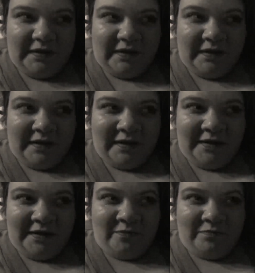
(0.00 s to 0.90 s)

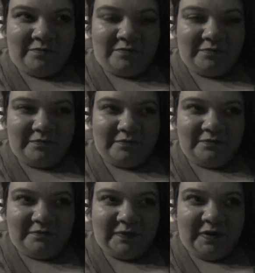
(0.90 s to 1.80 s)
I'm
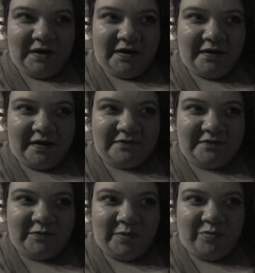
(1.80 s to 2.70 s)
gonna guess
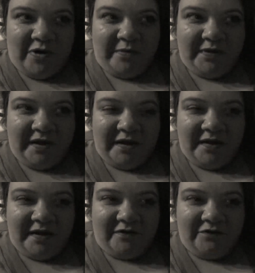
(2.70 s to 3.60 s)
that we probably can't
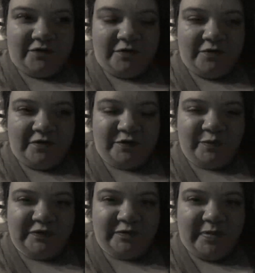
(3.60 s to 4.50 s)
have
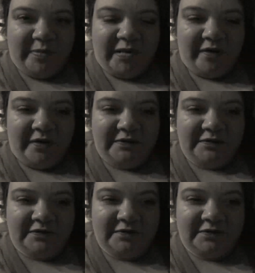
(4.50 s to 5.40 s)
Christmas with my
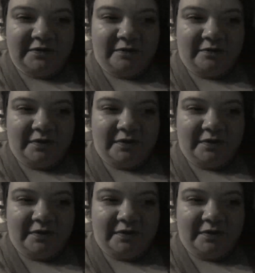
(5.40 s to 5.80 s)
parents. So